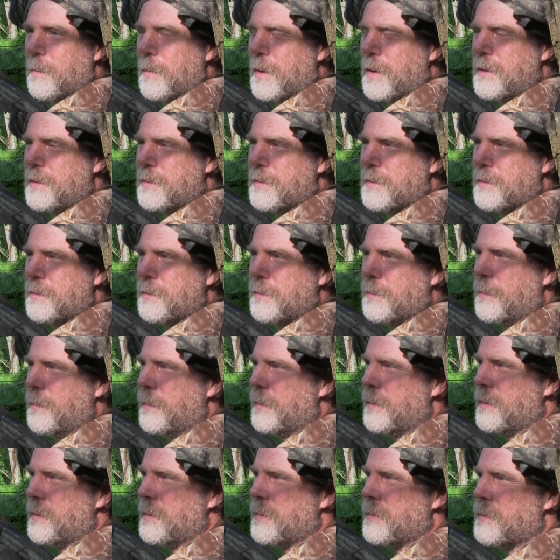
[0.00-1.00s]
might do
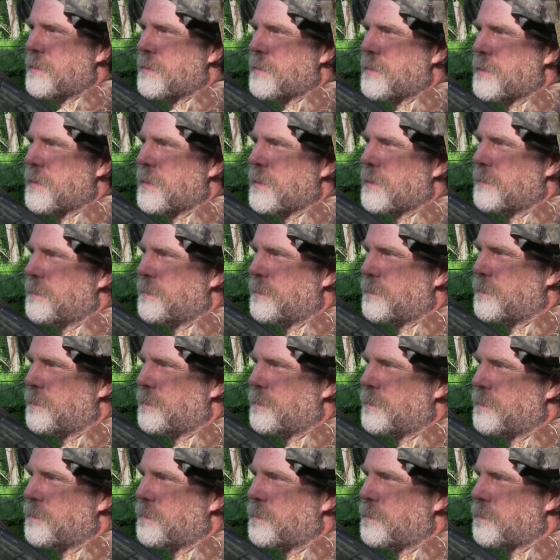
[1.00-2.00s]
is
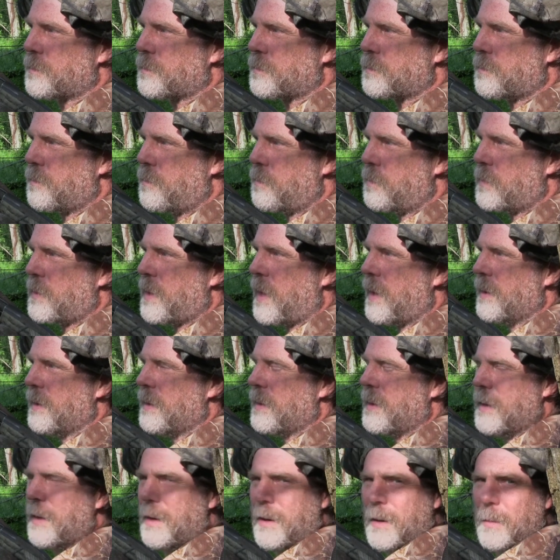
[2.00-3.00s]

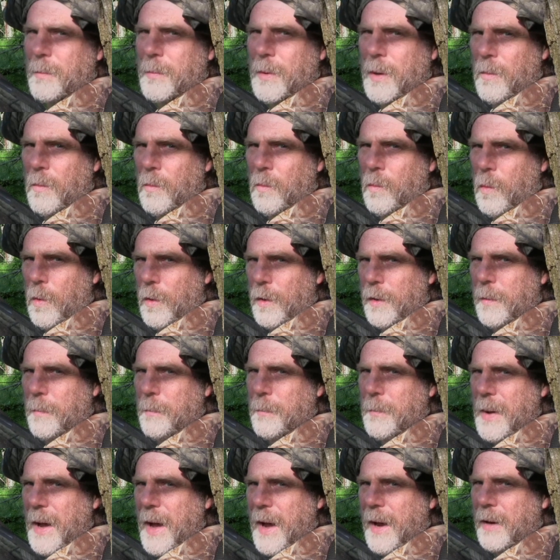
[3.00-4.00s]
get up and work
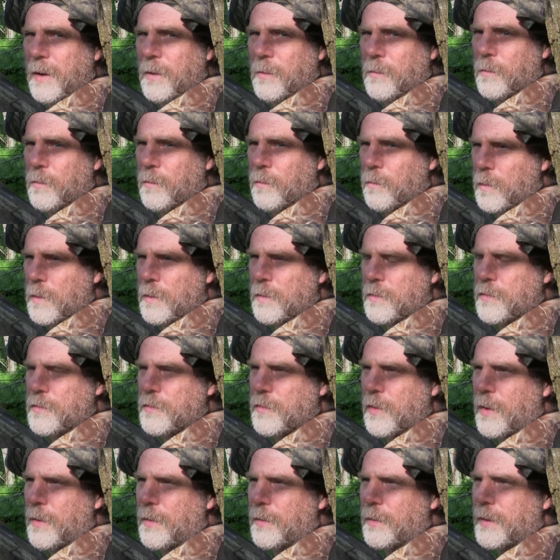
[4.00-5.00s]
back real
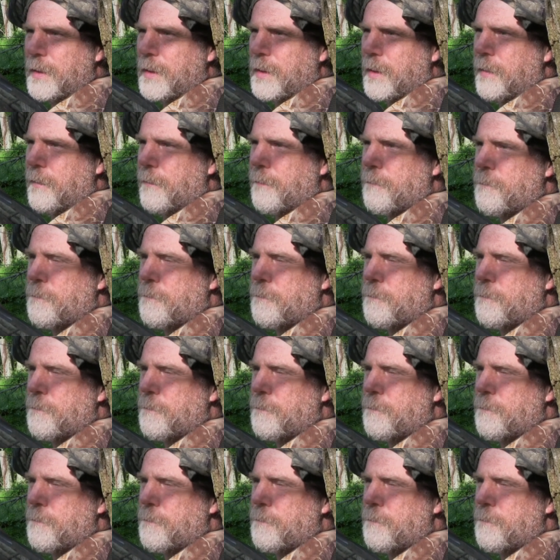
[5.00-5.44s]
slowly